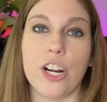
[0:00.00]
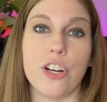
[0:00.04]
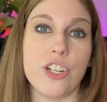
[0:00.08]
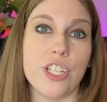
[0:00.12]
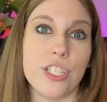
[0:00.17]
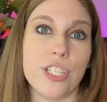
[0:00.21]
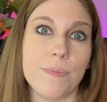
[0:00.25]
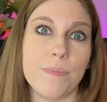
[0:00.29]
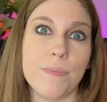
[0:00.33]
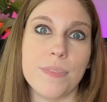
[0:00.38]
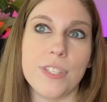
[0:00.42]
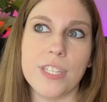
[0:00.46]

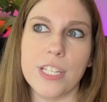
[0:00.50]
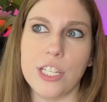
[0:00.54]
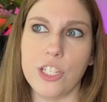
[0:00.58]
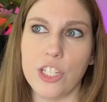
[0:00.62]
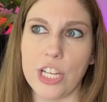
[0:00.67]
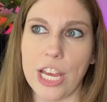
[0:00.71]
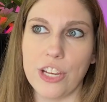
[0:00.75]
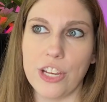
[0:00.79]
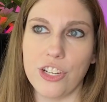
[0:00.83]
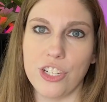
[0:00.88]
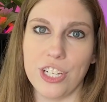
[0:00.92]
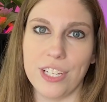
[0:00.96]
just
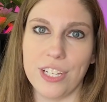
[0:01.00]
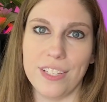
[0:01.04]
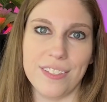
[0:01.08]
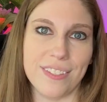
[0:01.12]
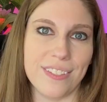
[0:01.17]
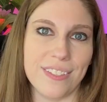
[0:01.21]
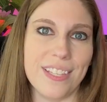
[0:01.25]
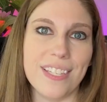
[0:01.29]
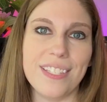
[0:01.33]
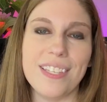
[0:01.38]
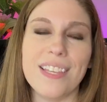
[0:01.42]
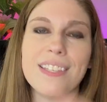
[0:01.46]

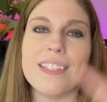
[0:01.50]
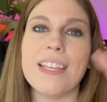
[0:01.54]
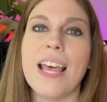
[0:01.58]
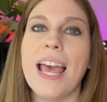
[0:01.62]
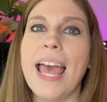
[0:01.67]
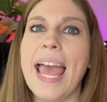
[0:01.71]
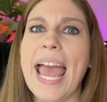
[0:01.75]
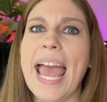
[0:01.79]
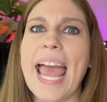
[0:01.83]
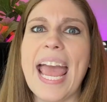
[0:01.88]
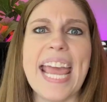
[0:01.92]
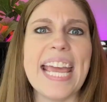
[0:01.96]
suggestions. This is
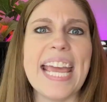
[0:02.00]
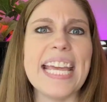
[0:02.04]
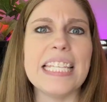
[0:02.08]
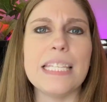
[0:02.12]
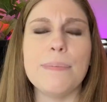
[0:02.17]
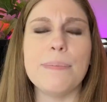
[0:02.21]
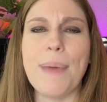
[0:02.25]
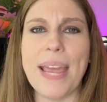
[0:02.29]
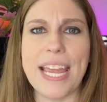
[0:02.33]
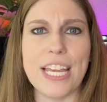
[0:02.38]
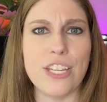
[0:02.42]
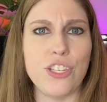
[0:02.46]
a
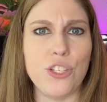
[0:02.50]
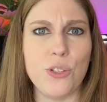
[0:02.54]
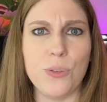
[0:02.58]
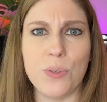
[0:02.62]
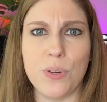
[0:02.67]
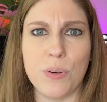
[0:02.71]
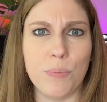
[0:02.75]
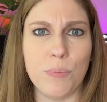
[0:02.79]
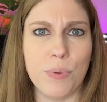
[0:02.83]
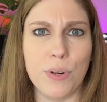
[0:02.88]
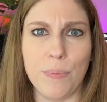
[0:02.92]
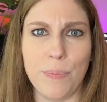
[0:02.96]
space you
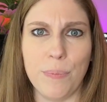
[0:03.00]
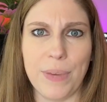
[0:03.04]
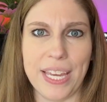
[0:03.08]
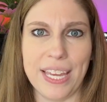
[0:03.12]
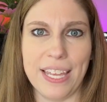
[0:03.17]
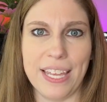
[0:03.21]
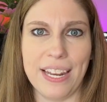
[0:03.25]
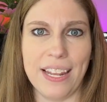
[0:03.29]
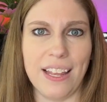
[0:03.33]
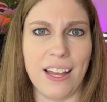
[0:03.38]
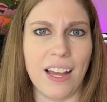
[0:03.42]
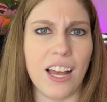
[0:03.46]
can put me
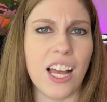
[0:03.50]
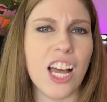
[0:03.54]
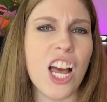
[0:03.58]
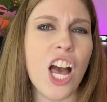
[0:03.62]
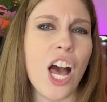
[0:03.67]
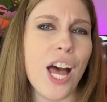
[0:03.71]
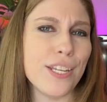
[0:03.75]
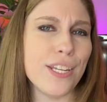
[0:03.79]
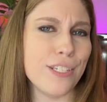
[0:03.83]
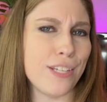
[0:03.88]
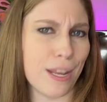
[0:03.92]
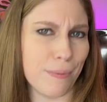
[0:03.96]
in, a
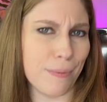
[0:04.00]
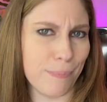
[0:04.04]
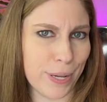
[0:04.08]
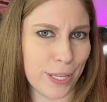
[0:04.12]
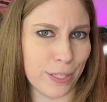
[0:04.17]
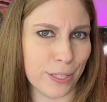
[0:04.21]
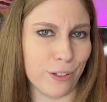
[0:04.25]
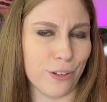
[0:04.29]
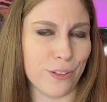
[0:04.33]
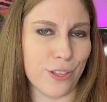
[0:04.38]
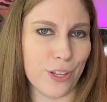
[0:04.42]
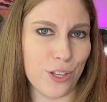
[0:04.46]
content
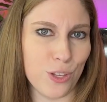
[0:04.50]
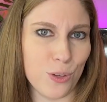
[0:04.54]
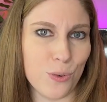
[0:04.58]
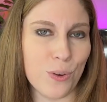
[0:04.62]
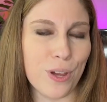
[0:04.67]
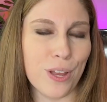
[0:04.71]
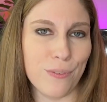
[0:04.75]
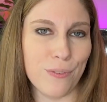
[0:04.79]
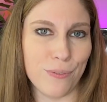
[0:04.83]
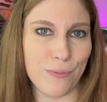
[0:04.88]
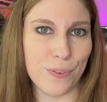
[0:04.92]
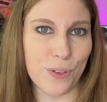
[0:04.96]
pillar that you
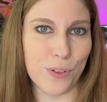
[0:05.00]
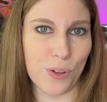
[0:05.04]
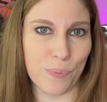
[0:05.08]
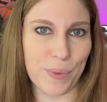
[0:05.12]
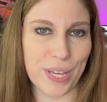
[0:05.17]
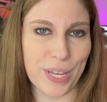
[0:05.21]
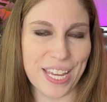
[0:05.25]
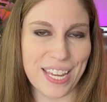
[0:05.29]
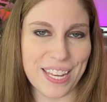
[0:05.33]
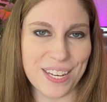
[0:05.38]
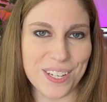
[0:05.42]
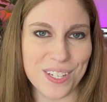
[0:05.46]
can fill
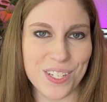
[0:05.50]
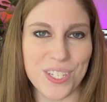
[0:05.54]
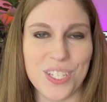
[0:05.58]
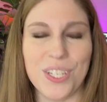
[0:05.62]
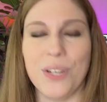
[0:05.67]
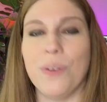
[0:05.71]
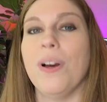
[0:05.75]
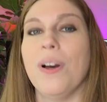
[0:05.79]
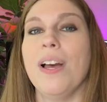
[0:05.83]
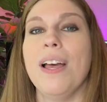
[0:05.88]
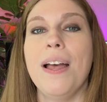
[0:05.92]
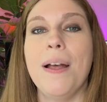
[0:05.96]
me
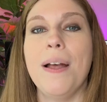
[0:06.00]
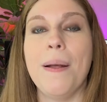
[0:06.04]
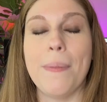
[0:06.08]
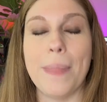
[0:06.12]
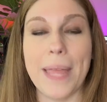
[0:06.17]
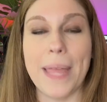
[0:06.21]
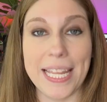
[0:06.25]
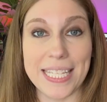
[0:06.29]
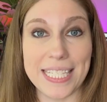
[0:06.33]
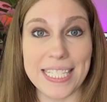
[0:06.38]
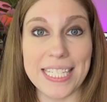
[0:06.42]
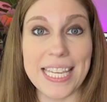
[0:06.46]
into.
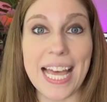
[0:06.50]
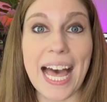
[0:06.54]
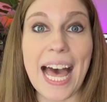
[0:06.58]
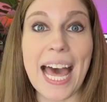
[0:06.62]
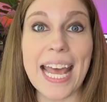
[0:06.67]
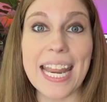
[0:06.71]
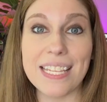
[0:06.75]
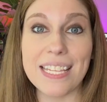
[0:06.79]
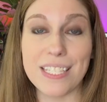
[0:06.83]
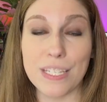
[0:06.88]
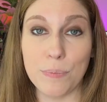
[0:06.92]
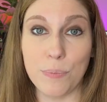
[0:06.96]
It's
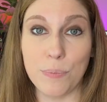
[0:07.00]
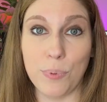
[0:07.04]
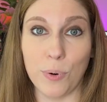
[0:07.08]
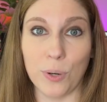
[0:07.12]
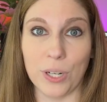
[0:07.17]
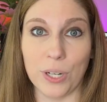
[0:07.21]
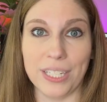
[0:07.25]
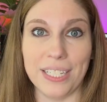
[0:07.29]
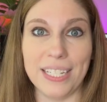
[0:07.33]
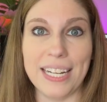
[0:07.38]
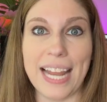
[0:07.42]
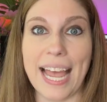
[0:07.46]
not as
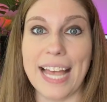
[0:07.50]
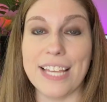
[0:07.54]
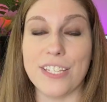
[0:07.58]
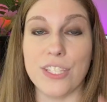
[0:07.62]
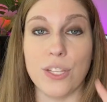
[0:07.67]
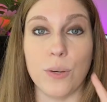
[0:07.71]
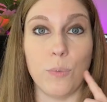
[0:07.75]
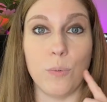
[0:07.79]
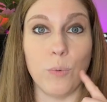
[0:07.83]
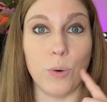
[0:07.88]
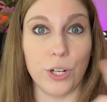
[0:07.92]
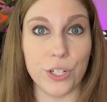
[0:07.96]
important as
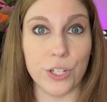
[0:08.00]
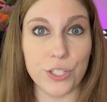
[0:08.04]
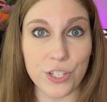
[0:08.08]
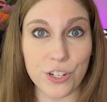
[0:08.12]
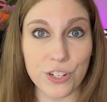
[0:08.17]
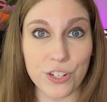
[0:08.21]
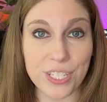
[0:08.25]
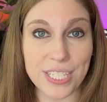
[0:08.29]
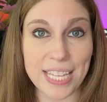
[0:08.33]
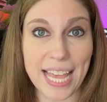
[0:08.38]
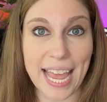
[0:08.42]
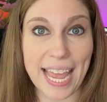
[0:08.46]
the words
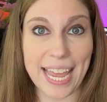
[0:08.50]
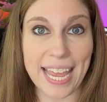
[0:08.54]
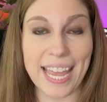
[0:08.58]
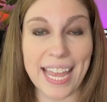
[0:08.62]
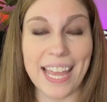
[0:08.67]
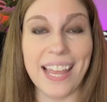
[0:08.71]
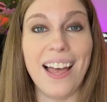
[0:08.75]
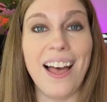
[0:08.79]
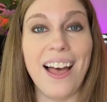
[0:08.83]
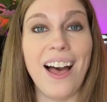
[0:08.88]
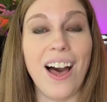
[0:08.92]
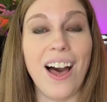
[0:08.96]
you're saying